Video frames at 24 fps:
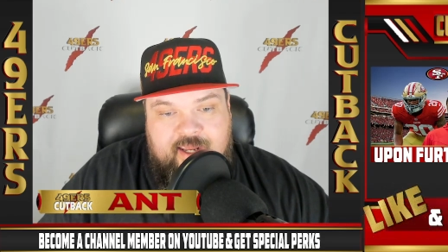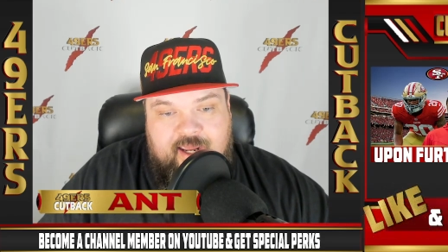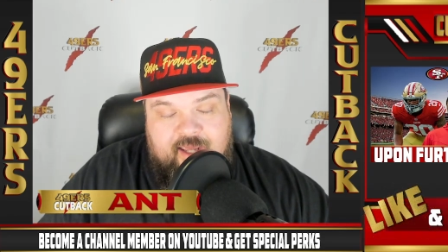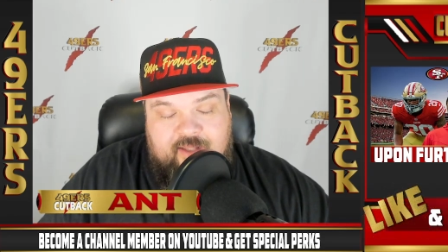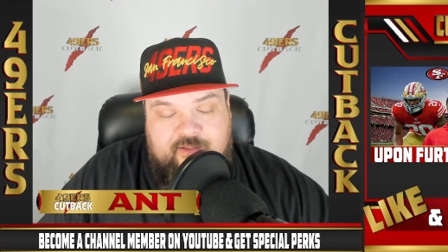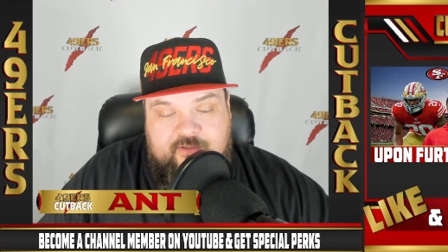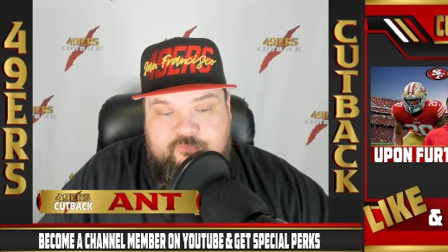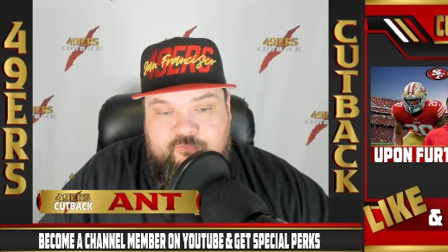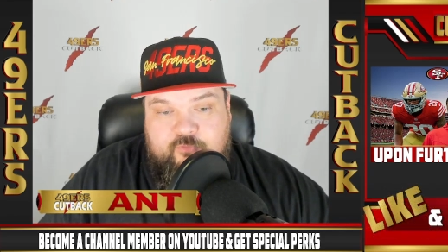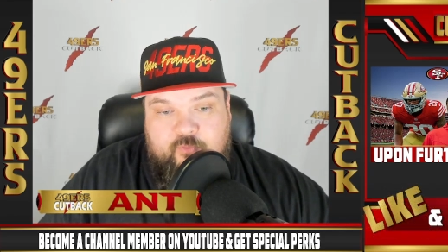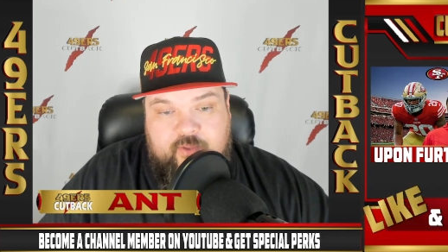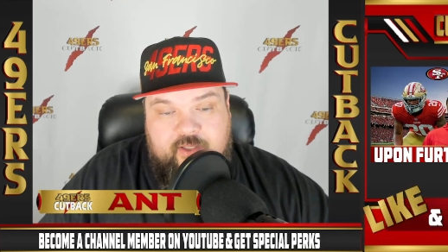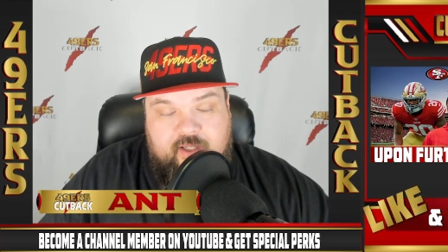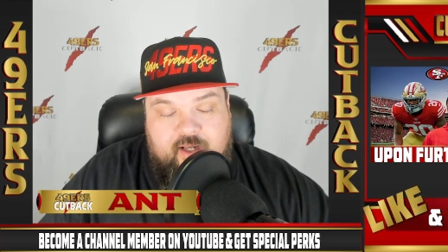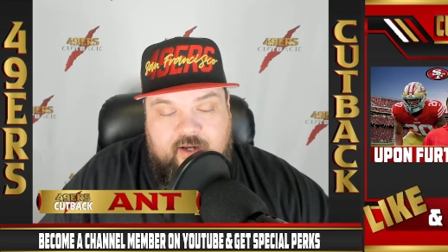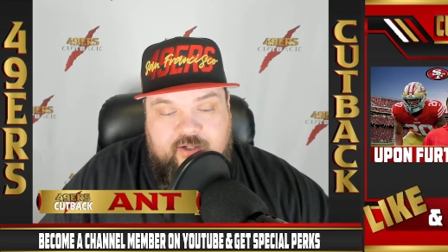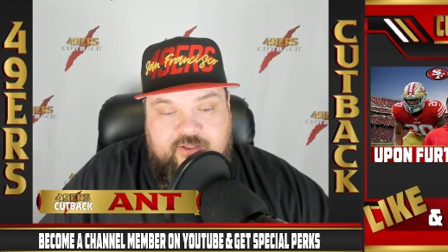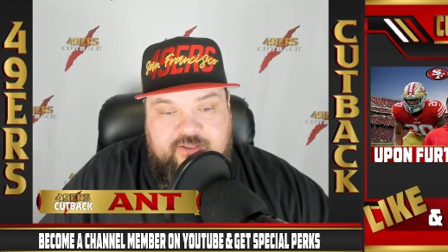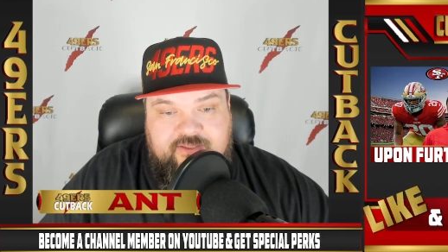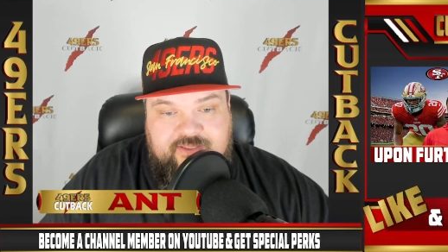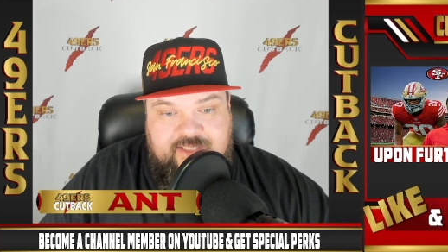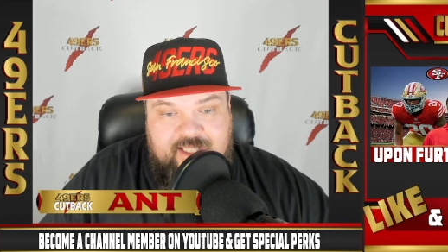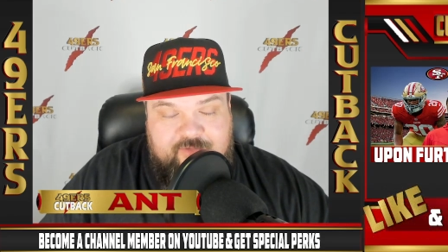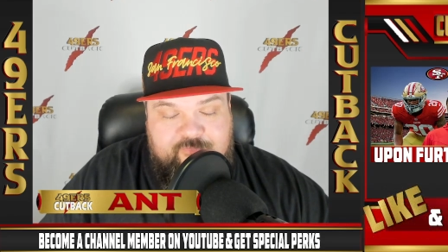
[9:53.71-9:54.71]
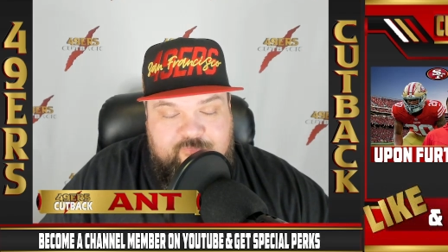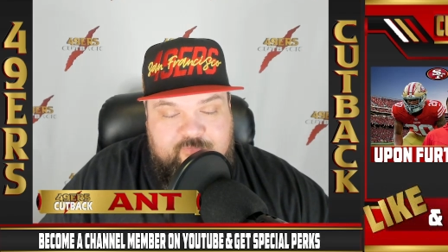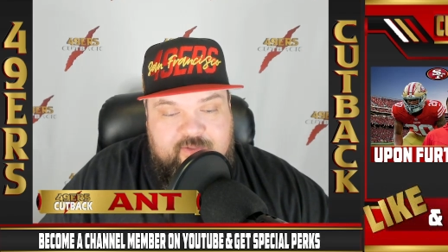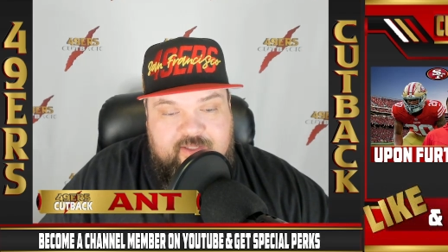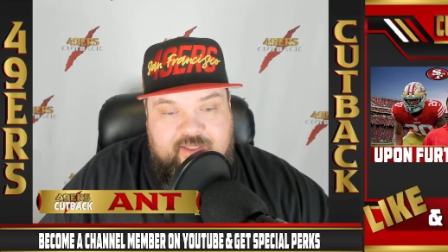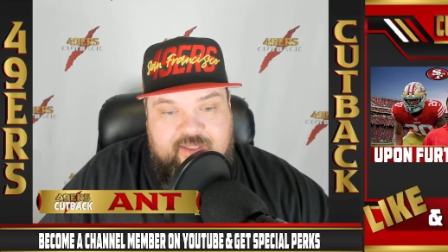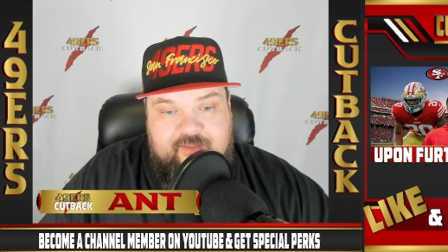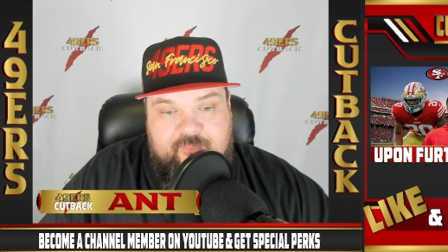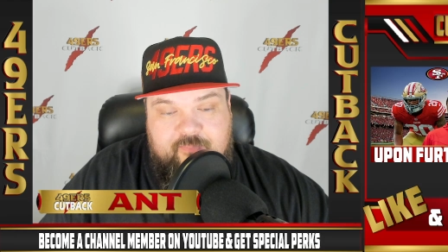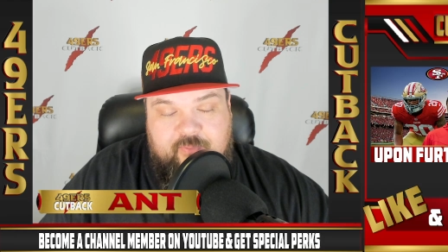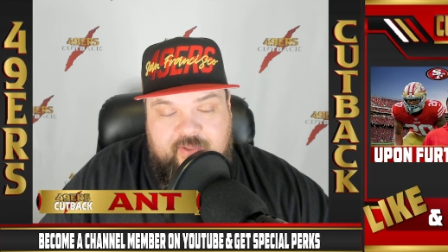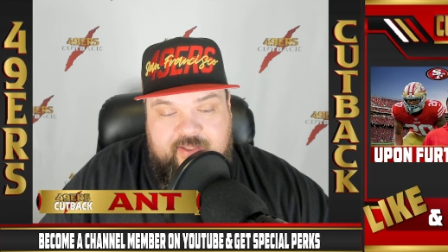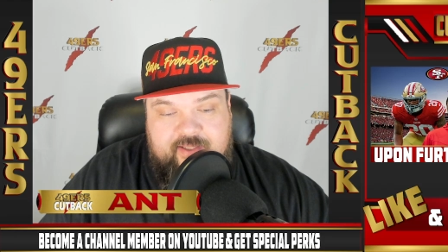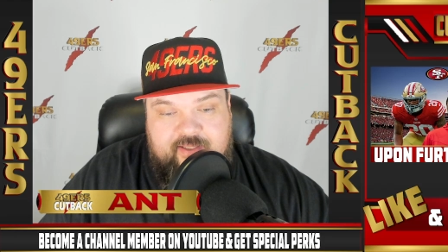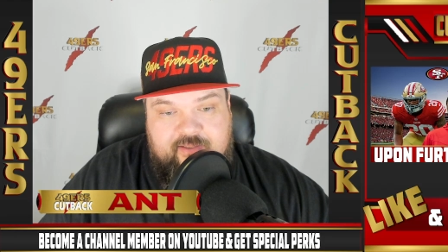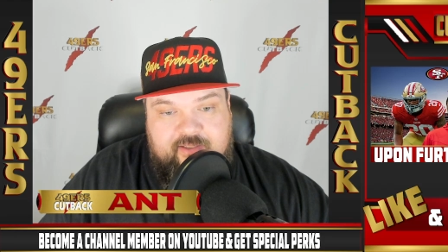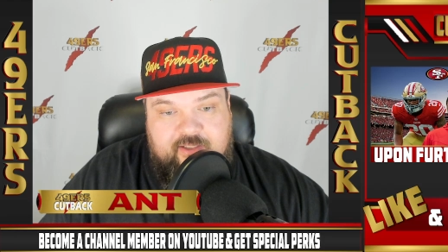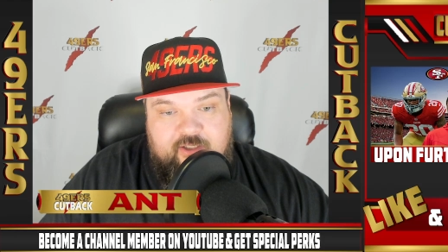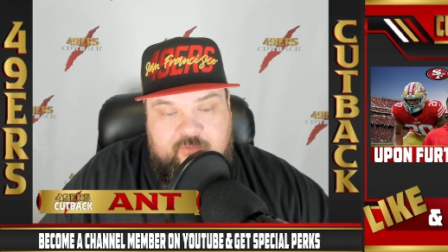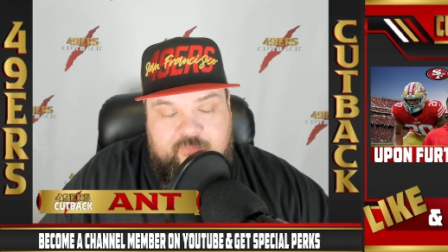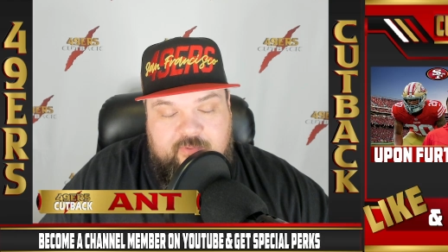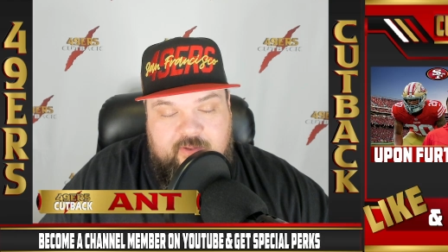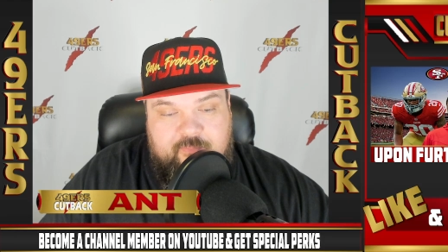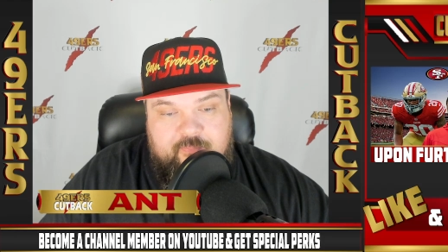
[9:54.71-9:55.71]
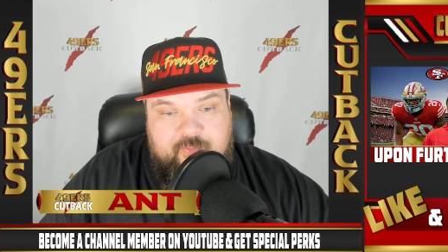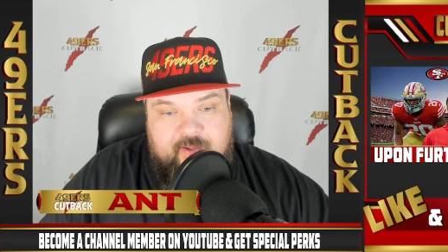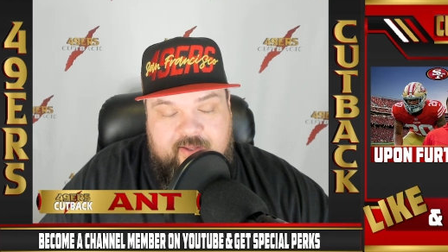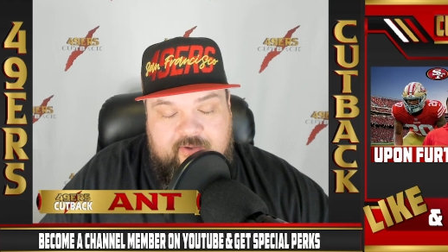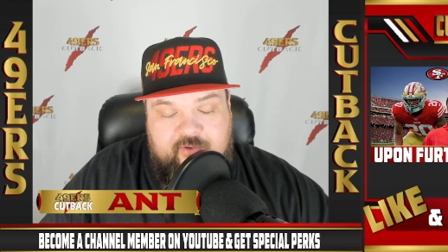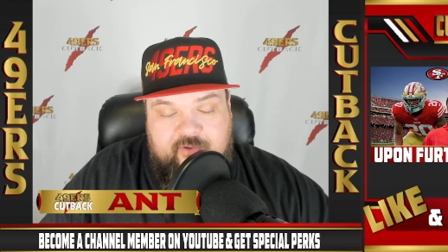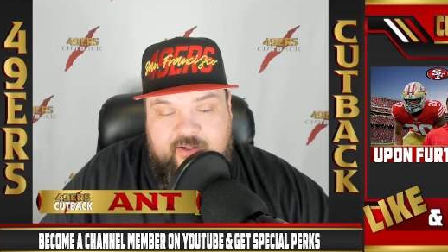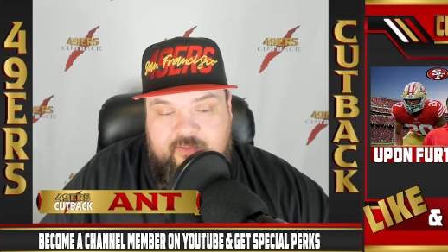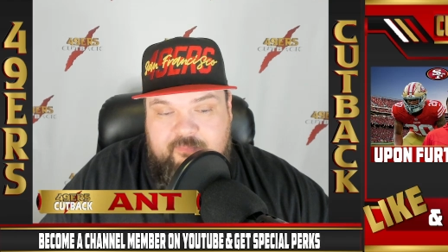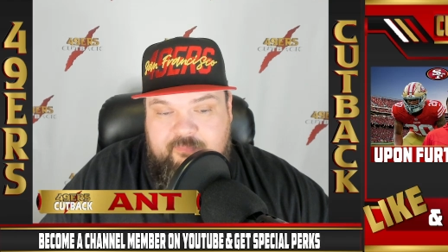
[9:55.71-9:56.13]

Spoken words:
and the 49ers definitely played a little bit better.